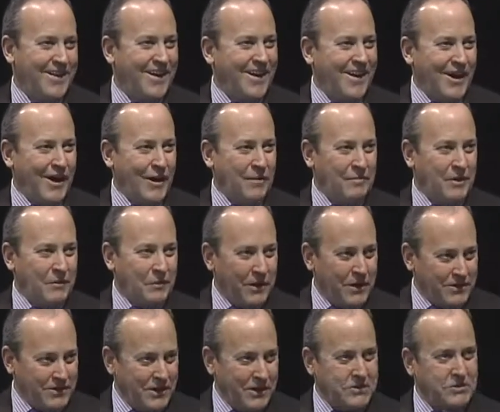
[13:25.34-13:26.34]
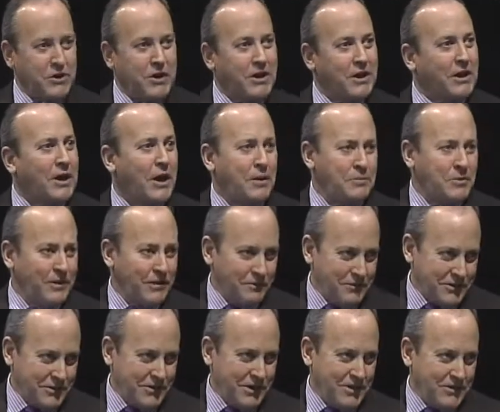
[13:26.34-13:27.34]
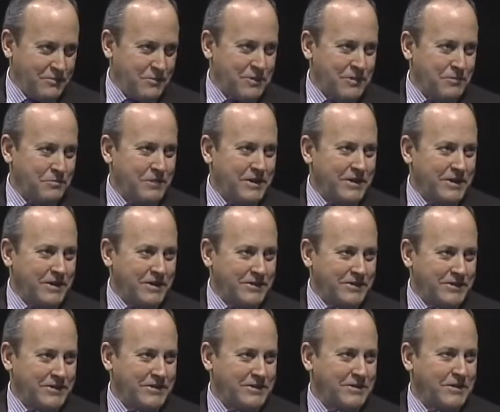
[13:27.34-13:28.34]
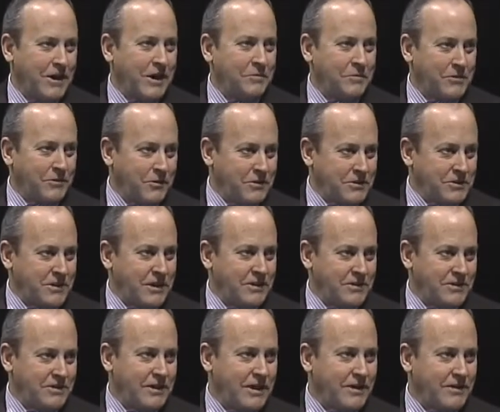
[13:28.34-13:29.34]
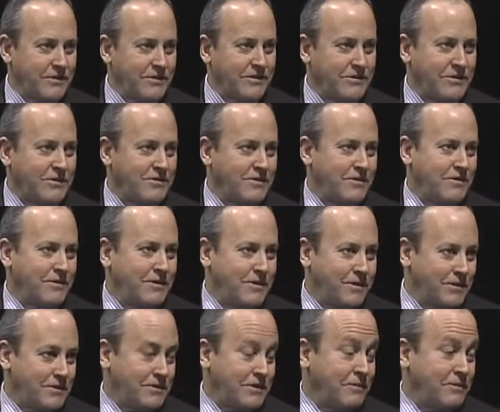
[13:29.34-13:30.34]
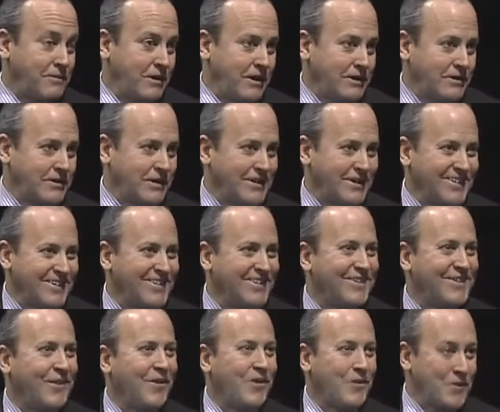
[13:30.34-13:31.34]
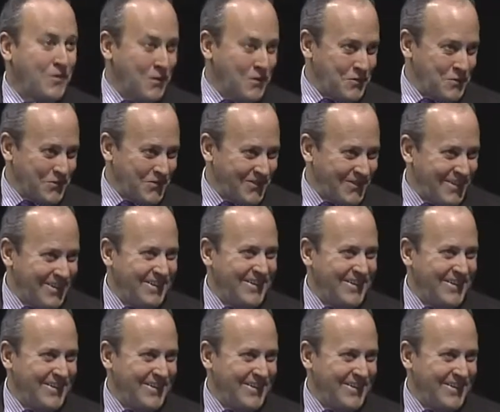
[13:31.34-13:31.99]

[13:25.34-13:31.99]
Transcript: I want to touch on a couple of assessments because Common Core state standards is affecting all those.